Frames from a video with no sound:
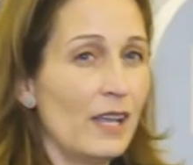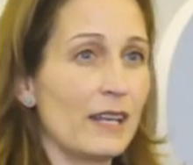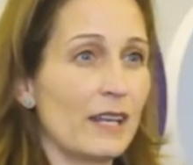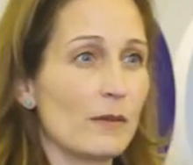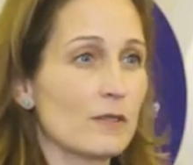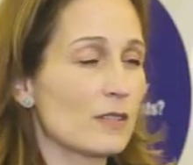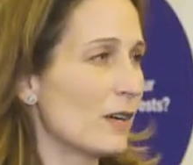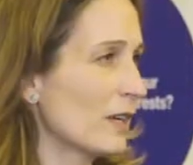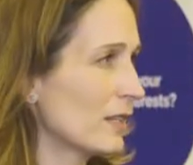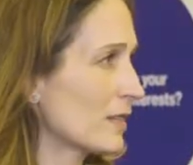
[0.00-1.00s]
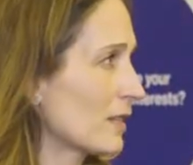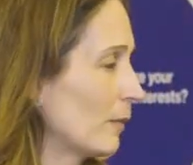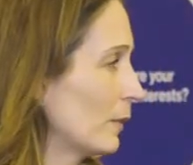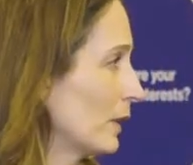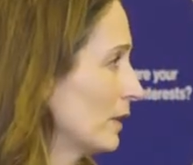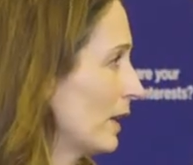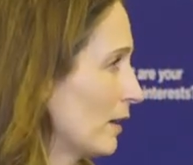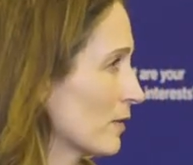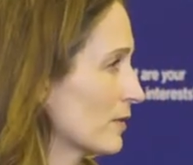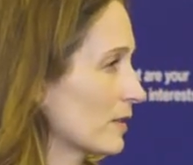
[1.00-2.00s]
And I was talking to someone
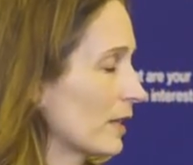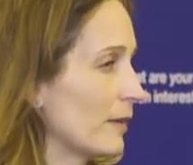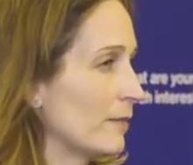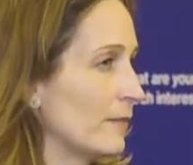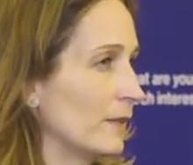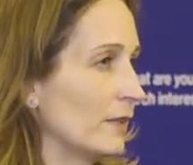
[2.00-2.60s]
else um,